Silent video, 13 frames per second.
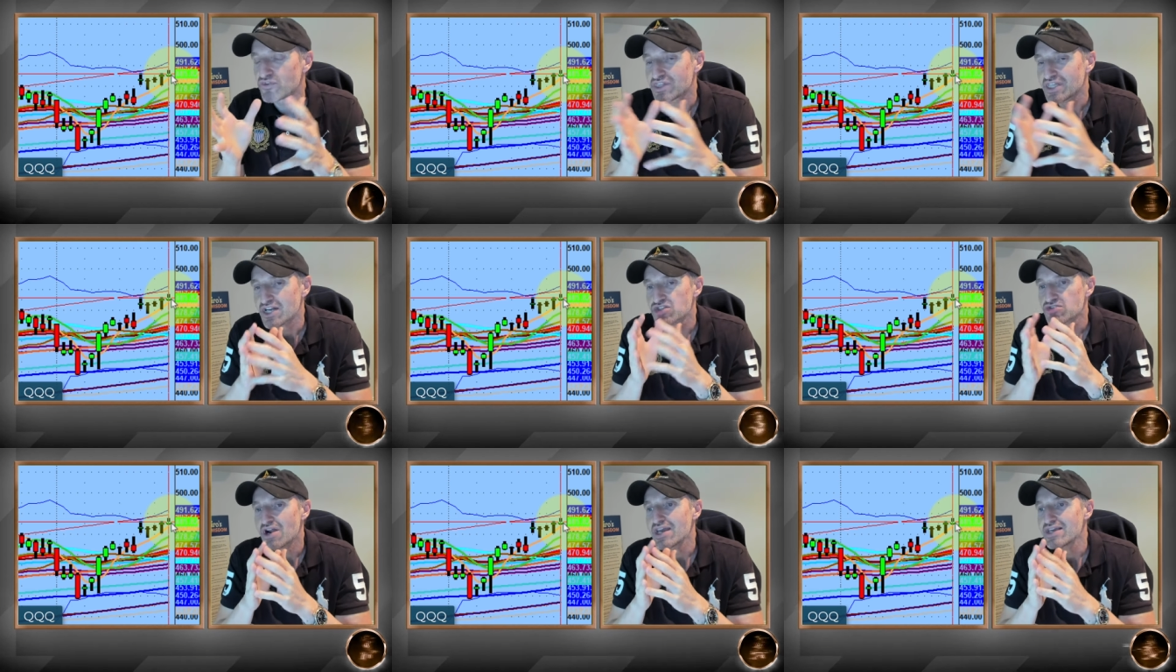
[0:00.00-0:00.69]
You're not
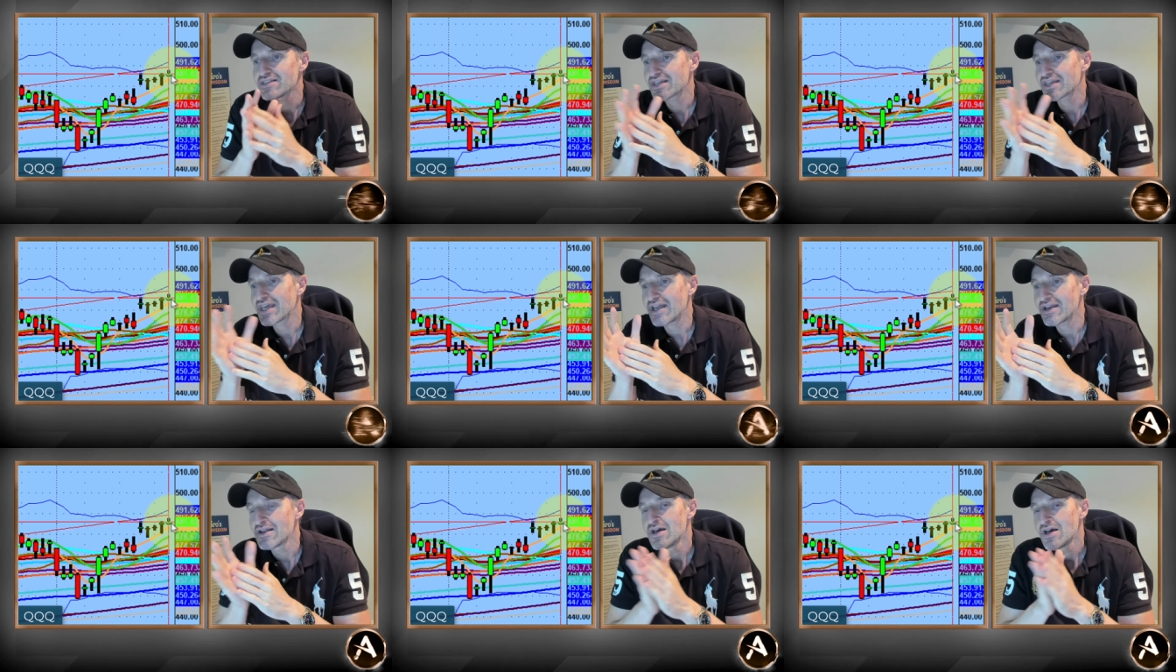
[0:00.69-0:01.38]
trying to
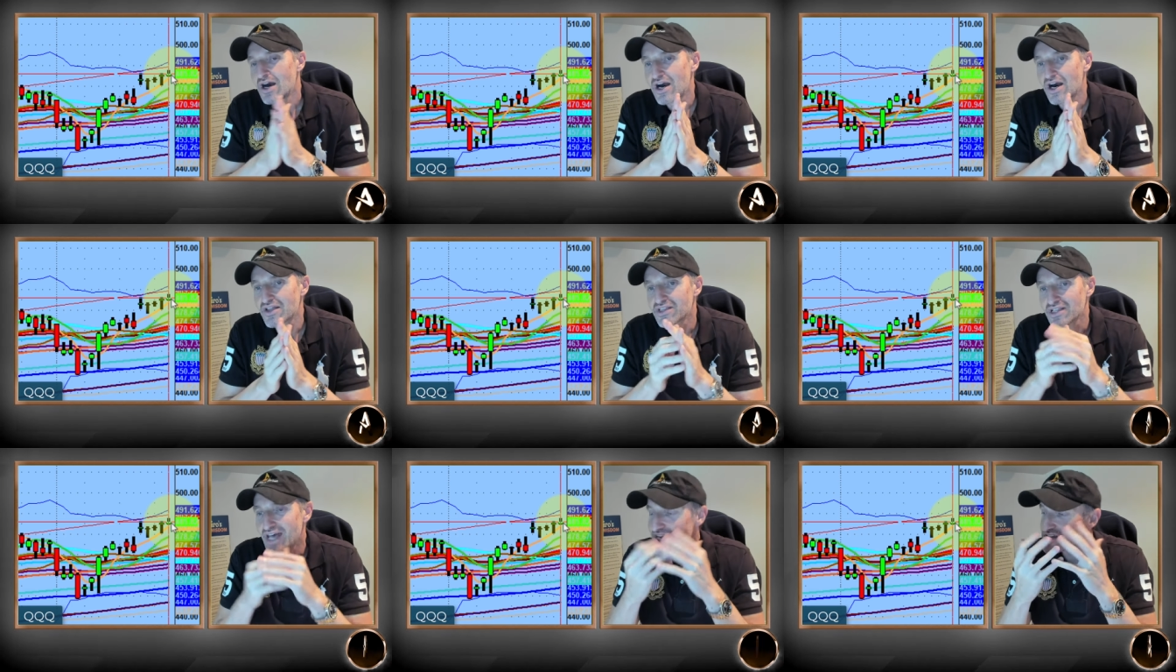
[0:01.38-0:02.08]
get uh, the
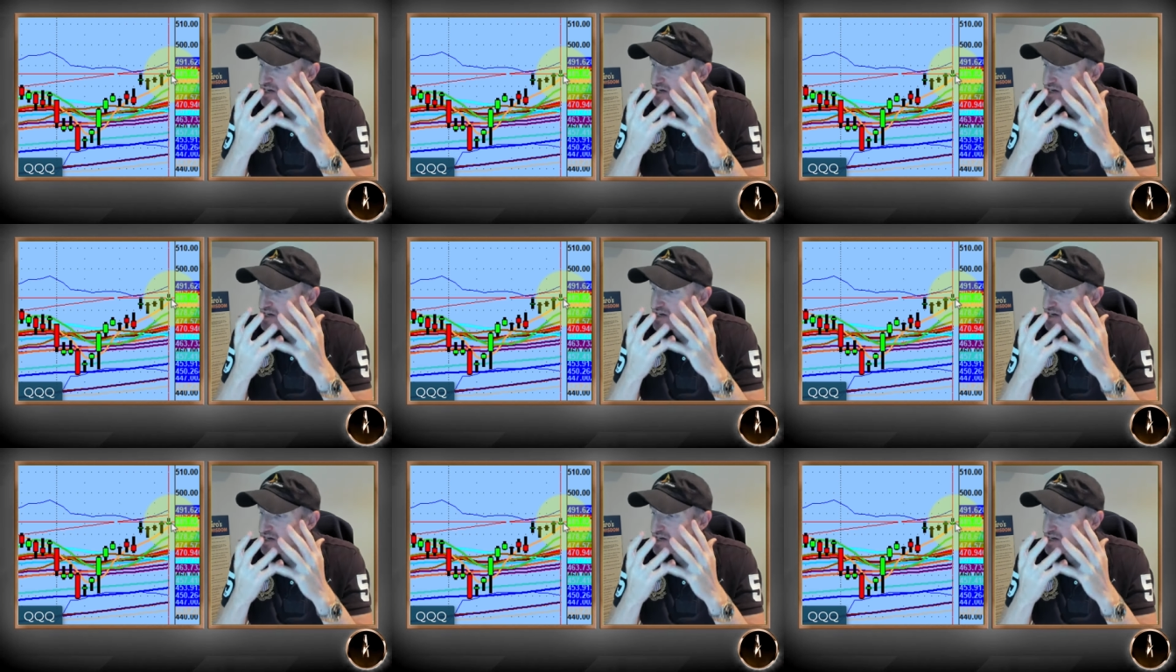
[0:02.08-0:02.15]
last